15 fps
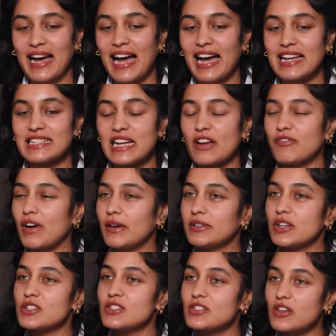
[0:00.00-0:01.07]
and I found
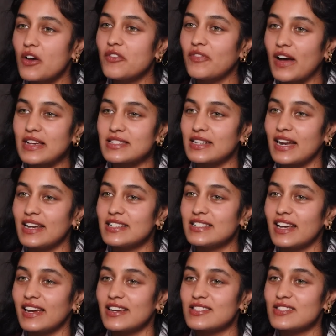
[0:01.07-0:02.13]
it so fascinating.